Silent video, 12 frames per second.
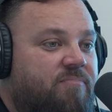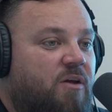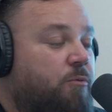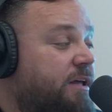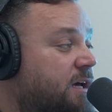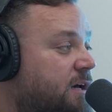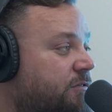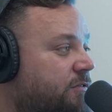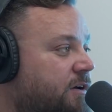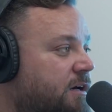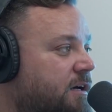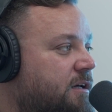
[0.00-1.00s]
we have
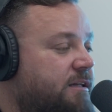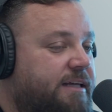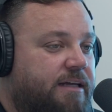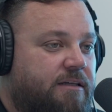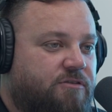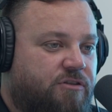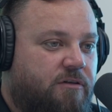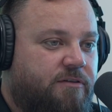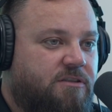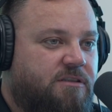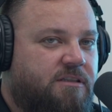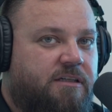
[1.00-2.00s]
a cleaning
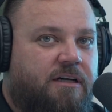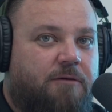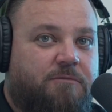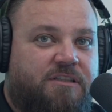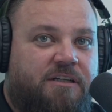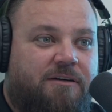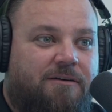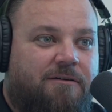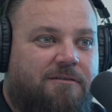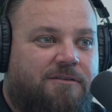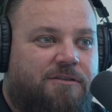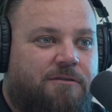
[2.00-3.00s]
service that comes here
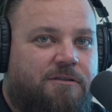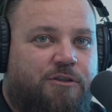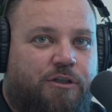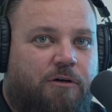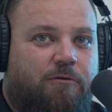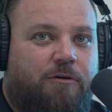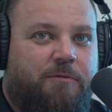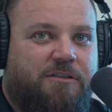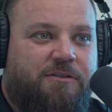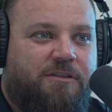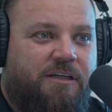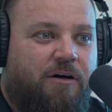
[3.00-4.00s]
to the showroom and
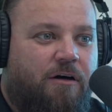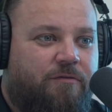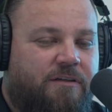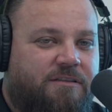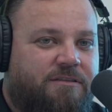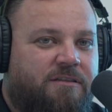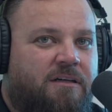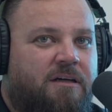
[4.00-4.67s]
to the office.